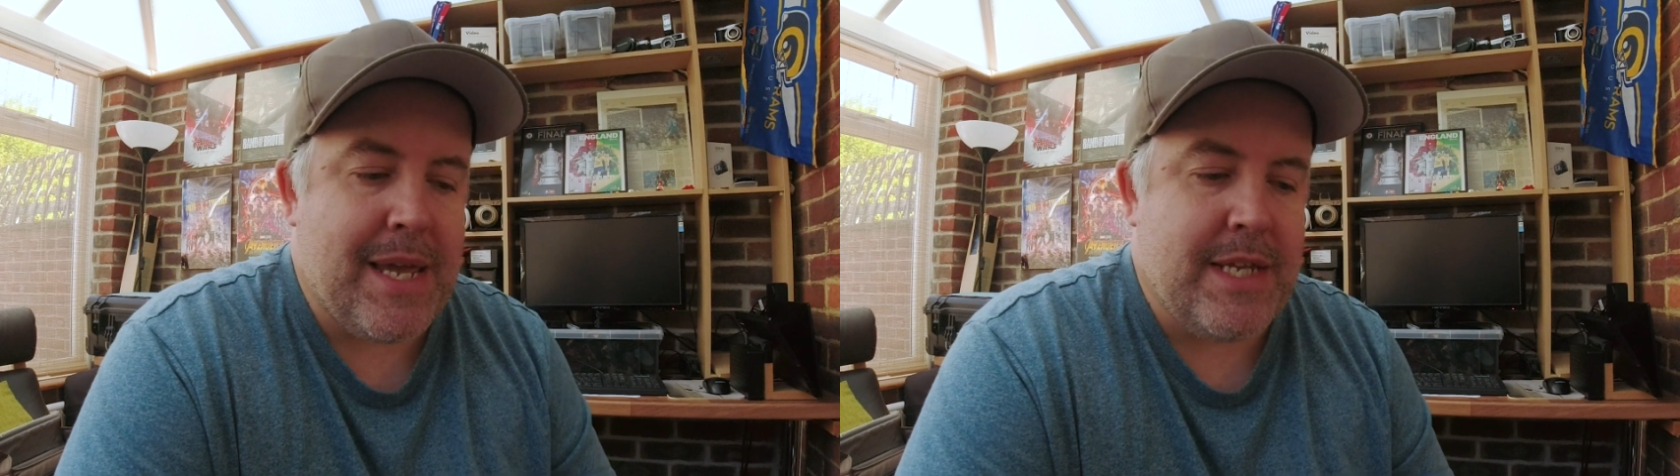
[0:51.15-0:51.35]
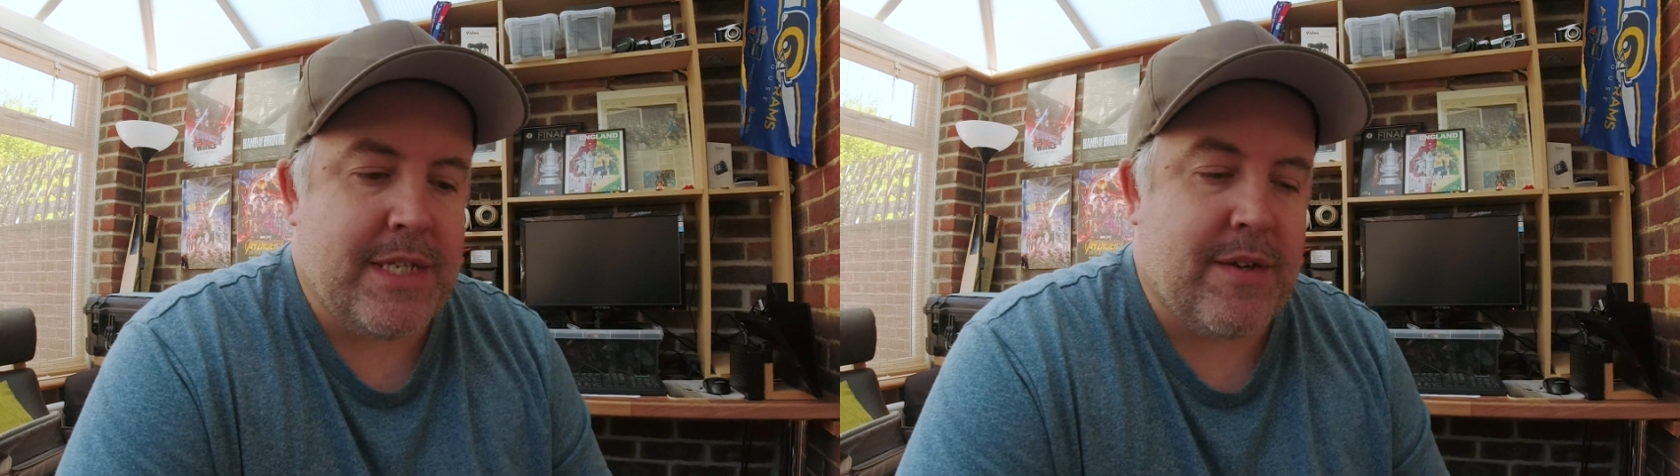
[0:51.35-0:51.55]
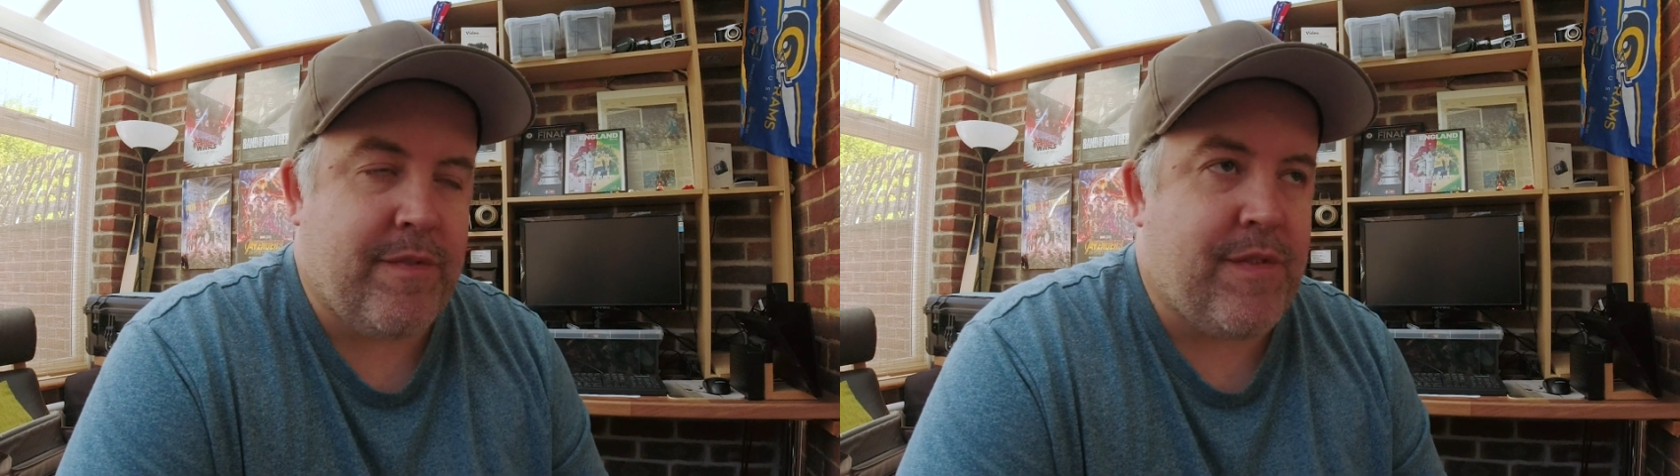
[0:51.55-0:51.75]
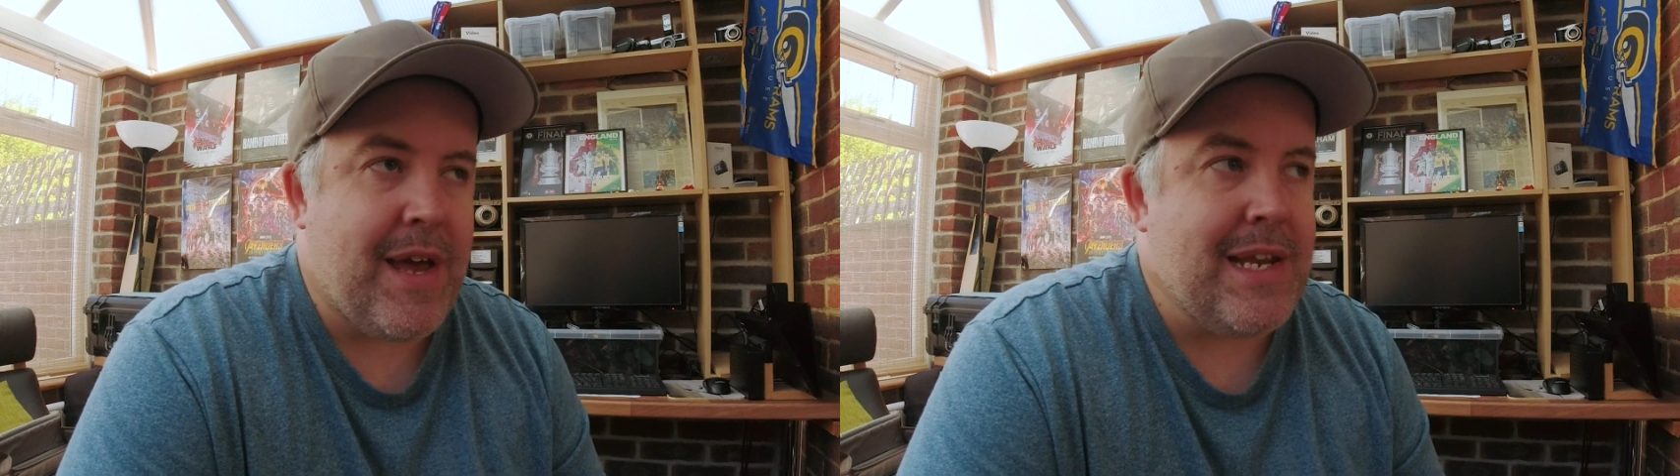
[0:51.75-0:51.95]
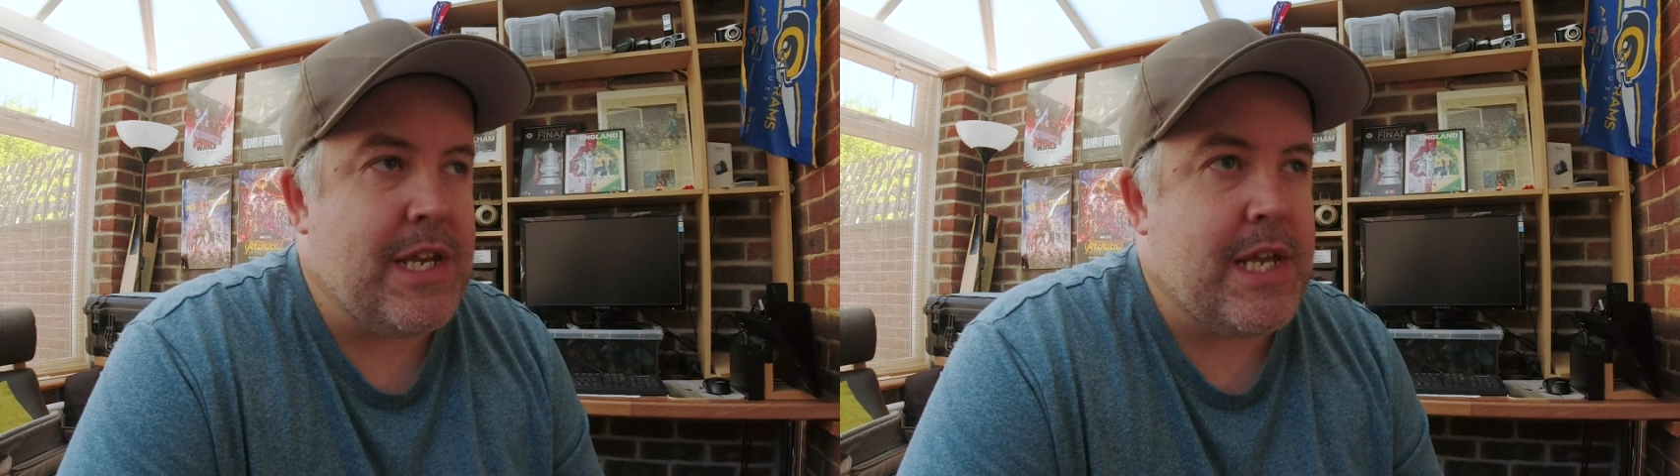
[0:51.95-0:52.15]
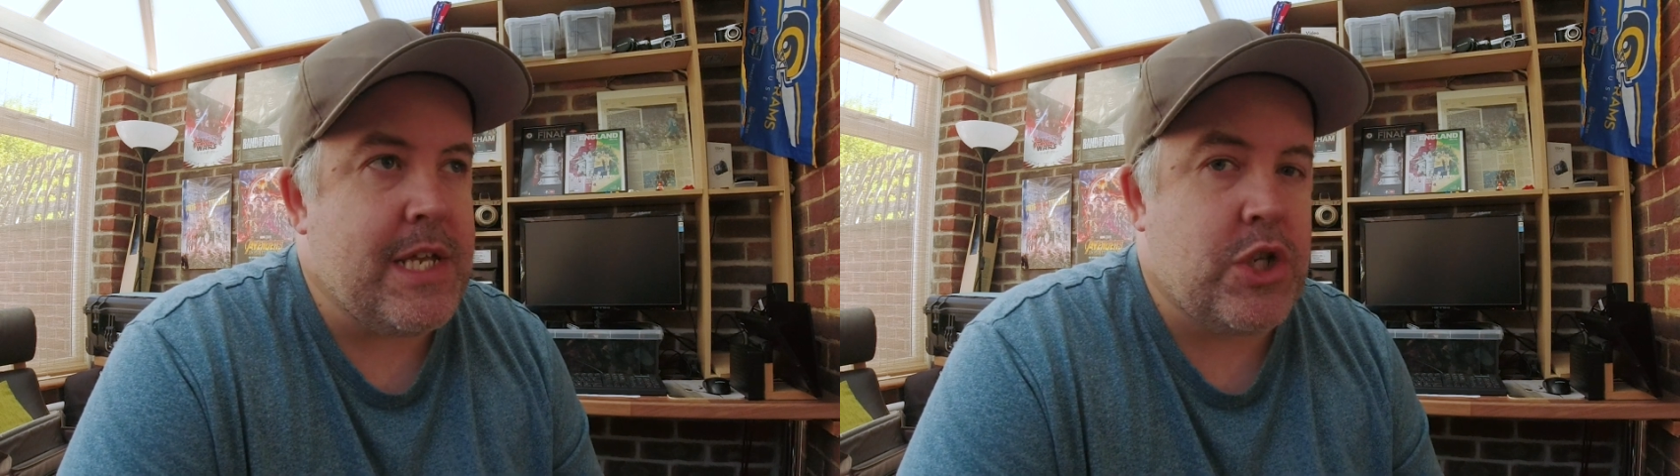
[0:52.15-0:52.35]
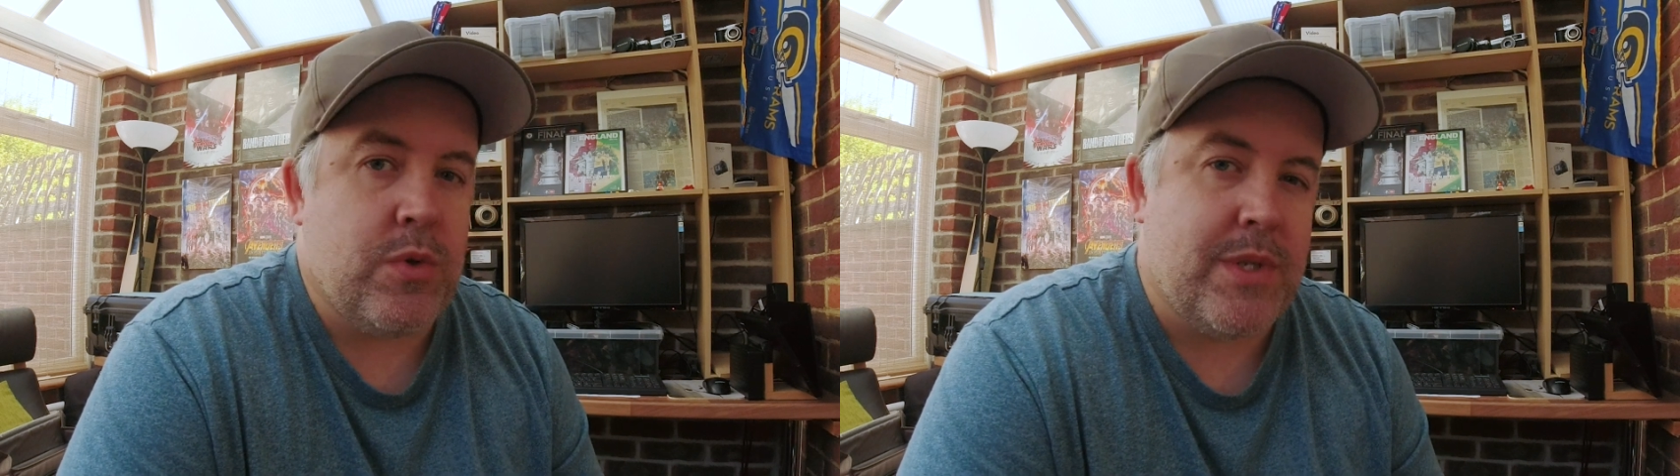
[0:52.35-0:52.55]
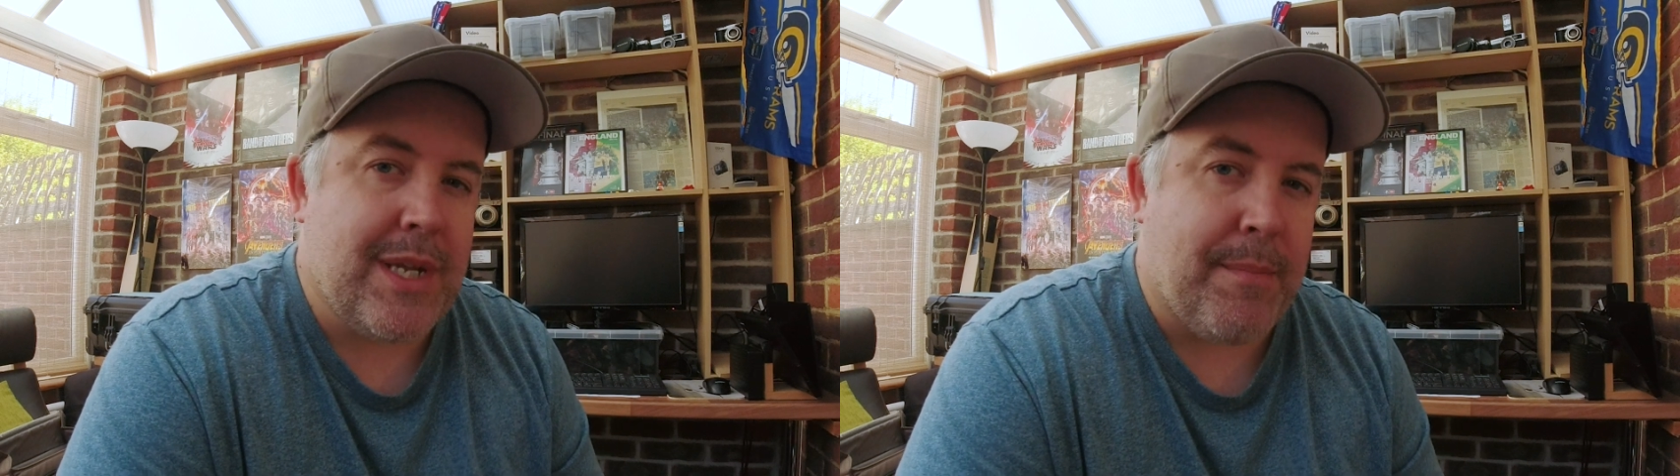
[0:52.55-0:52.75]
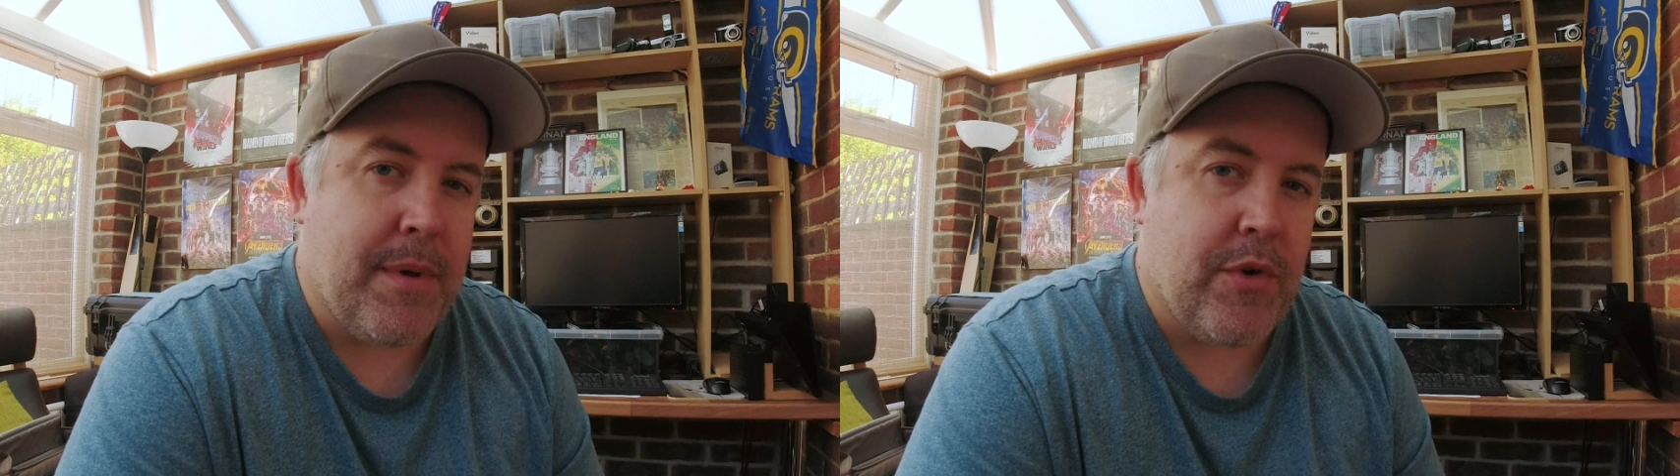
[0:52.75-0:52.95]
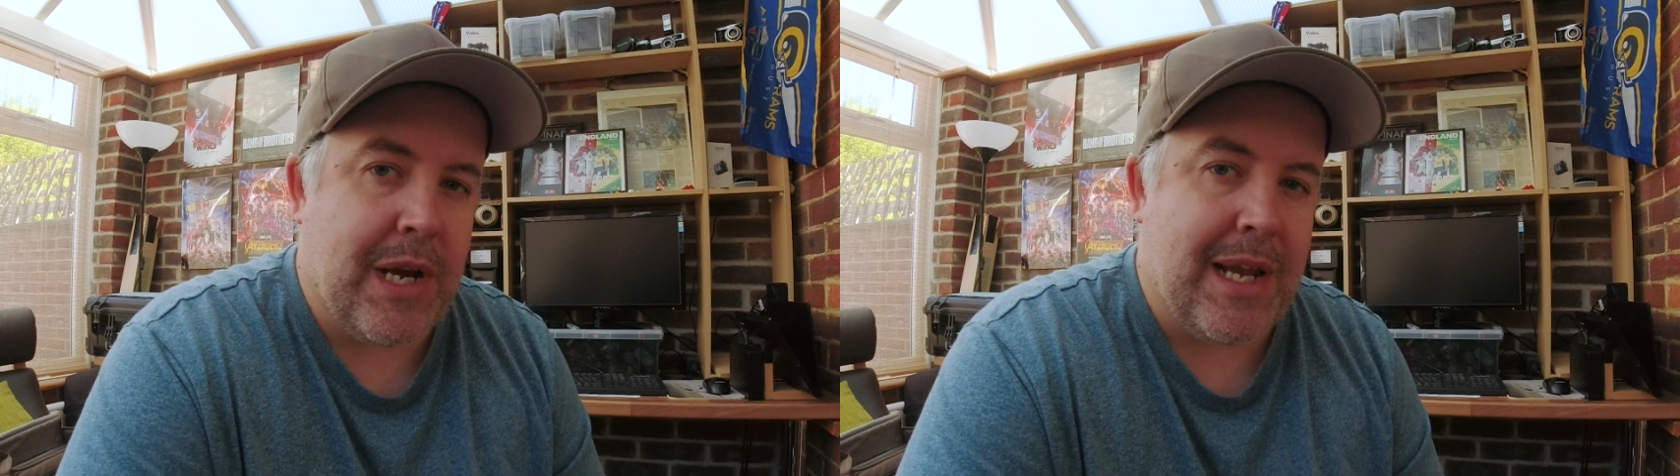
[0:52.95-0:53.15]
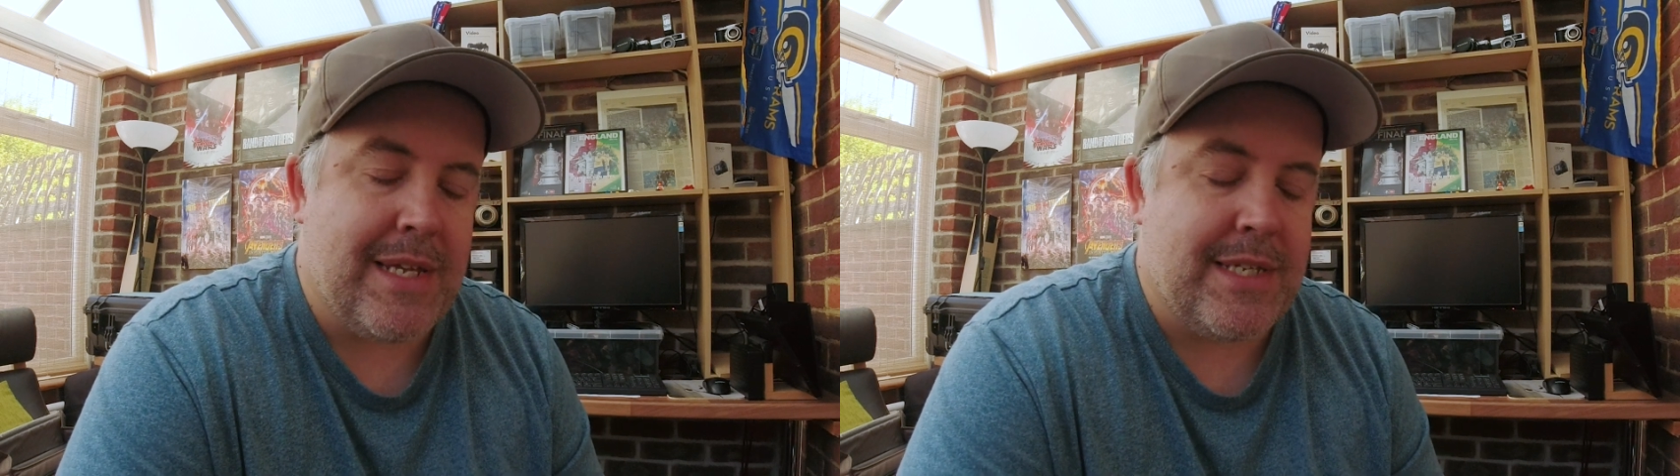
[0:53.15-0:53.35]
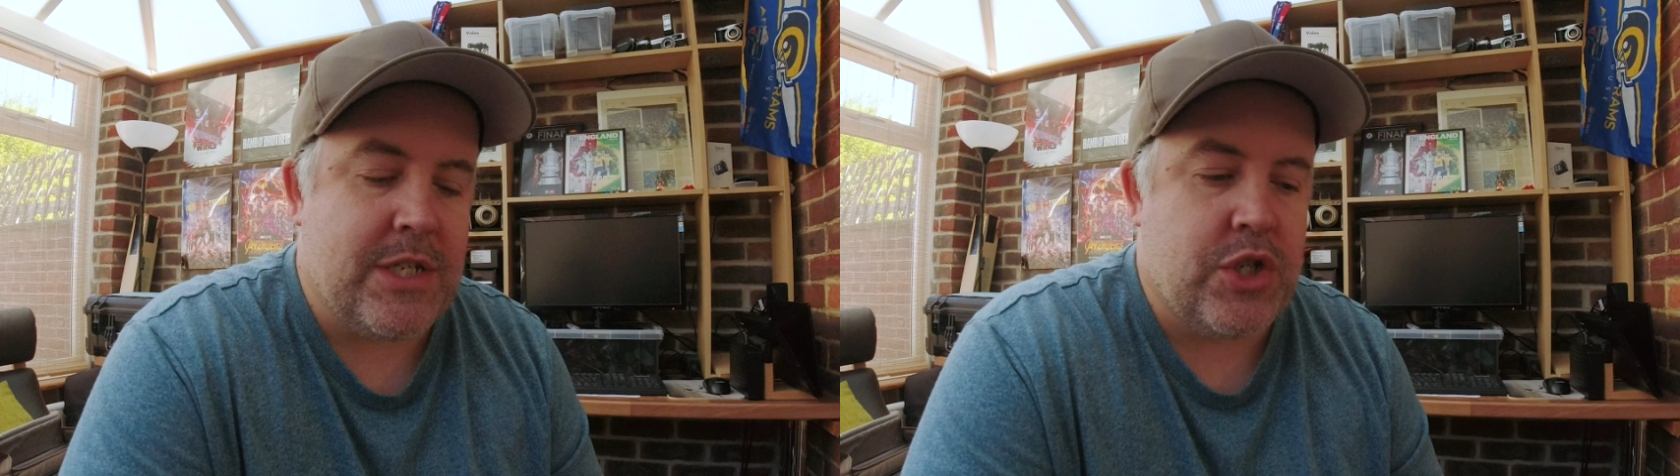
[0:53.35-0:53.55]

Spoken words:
is fairly near to Saint-Méréglise.